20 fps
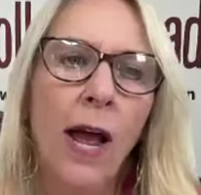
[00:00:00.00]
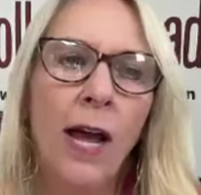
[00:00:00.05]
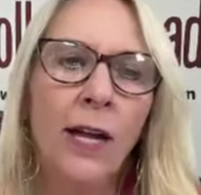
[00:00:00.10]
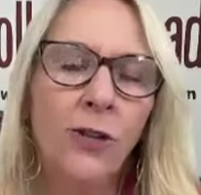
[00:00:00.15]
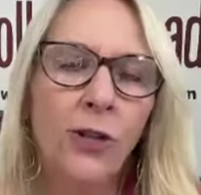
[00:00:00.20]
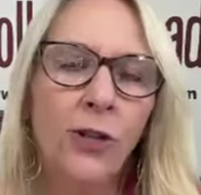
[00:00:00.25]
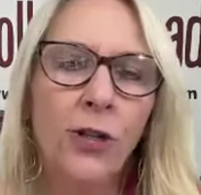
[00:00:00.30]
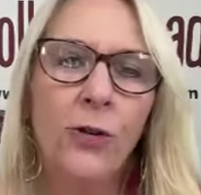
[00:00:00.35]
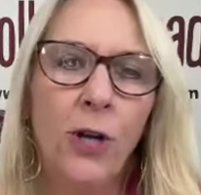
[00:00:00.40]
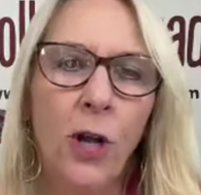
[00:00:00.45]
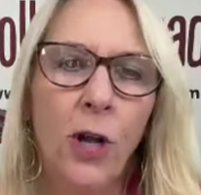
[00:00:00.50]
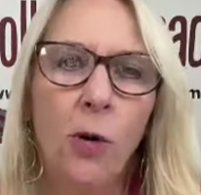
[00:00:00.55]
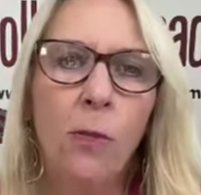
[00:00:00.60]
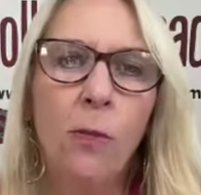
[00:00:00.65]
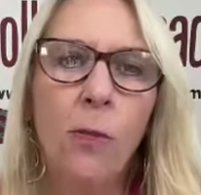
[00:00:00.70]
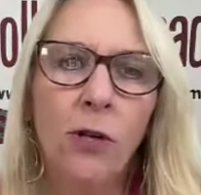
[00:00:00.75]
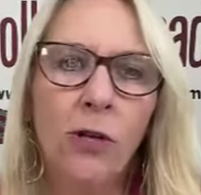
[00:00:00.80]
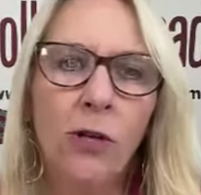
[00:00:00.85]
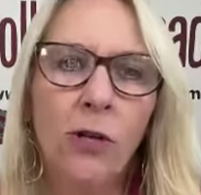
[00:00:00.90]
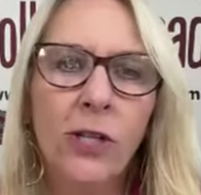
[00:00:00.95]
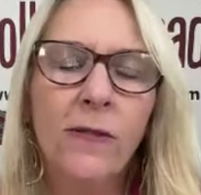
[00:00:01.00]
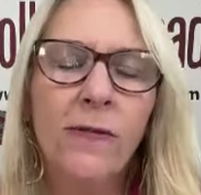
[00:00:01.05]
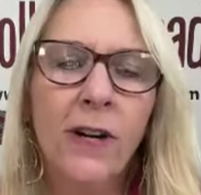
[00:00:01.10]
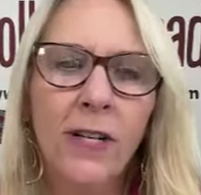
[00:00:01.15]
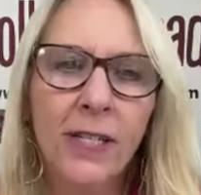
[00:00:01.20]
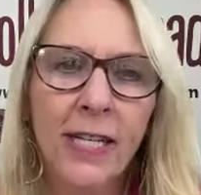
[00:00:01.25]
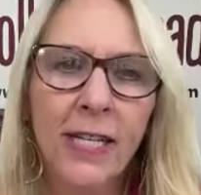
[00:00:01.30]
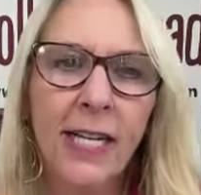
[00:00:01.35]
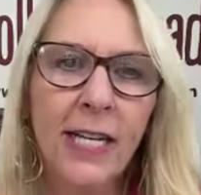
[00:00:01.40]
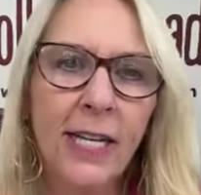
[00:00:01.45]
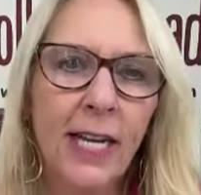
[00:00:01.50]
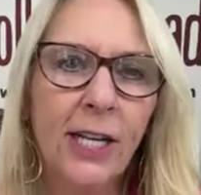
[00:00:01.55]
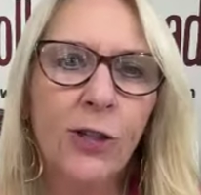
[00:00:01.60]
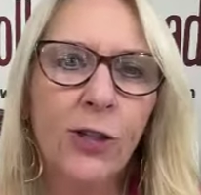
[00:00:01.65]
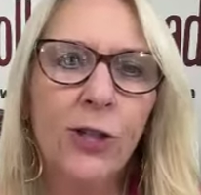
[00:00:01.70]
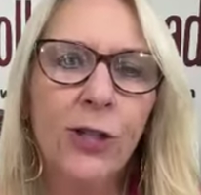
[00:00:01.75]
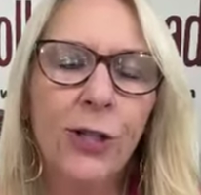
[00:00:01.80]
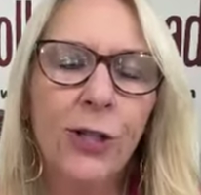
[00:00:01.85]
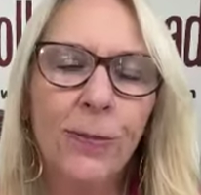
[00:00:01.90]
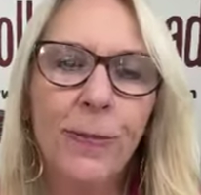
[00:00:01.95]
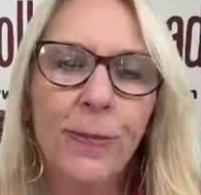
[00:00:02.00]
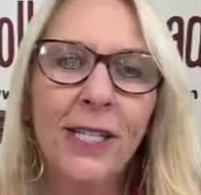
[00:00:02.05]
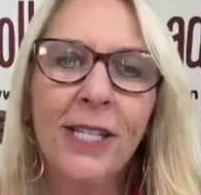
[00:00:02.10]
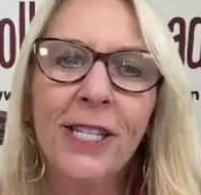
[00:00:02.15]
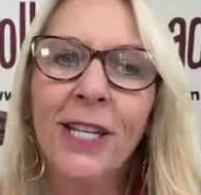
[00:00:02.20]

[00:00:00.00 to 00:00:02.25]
as you know, most of our teenagers spend